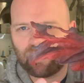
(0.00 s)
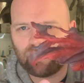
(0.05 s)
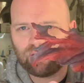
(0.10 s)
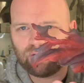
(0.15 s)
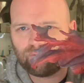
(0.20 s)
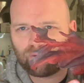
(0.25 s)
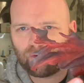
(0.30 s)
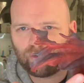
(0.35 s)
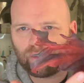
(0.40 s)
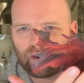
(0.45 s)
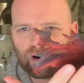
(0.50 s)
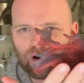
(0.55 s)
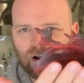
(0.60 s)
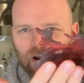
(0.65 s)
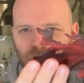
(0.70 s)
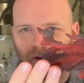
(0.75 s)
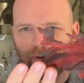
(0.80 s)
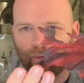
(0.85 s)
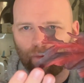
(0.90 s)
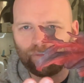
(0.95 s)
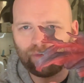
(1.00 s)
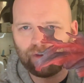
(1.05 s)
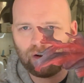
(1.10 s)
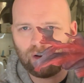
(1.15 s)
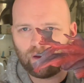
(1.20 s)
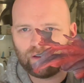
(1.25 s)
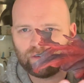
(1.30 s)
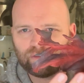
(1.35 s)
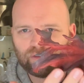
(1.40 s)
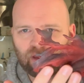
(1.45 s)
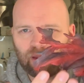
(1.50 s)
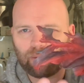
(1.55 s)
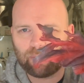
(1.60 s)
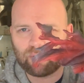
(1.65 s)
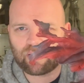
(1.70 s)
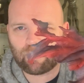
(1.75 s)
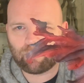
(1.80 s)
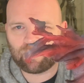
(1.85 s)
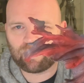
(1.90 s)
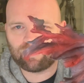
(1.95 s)
and you've got the glow of the lightsaber
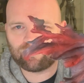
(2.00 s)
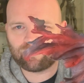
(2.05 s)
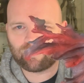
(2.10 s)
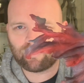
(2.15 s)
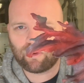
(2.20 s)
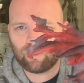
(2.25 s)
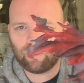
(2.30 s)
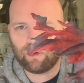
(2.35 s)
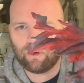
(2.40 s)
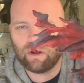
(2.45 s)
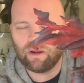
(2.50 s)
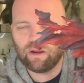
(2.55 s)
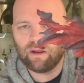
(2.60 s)
coming through